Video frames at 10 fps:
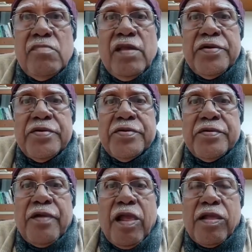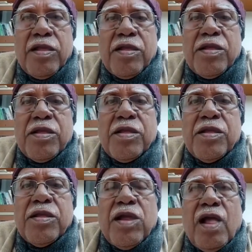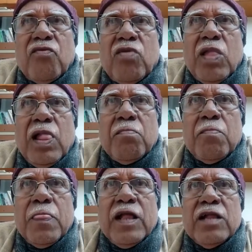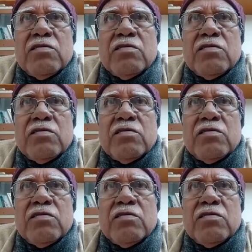Comrade, today we are seeing, since day before yesterday, we